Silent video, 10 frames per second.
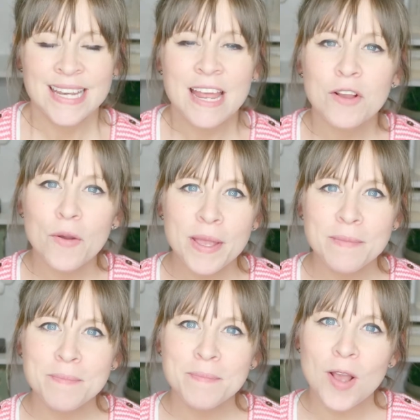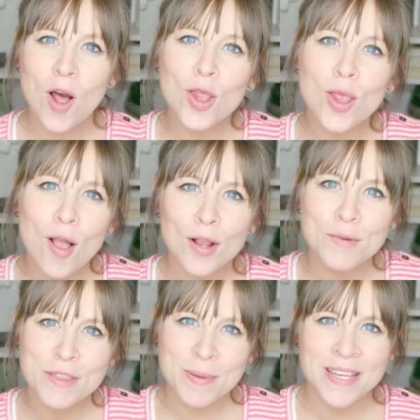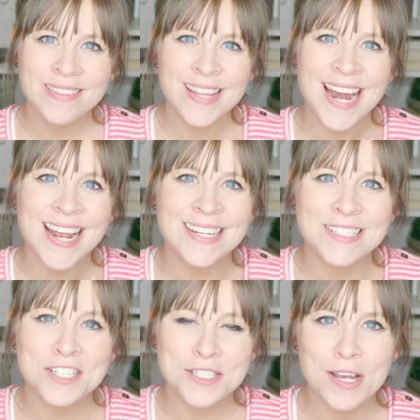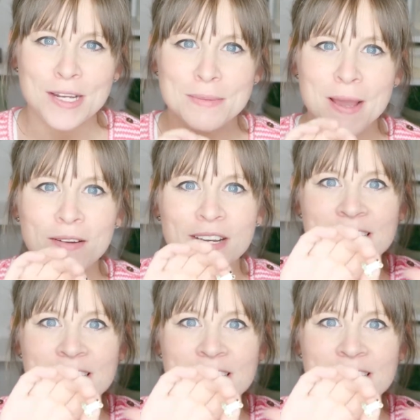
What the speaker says: Now going along with the pin that I had just talked about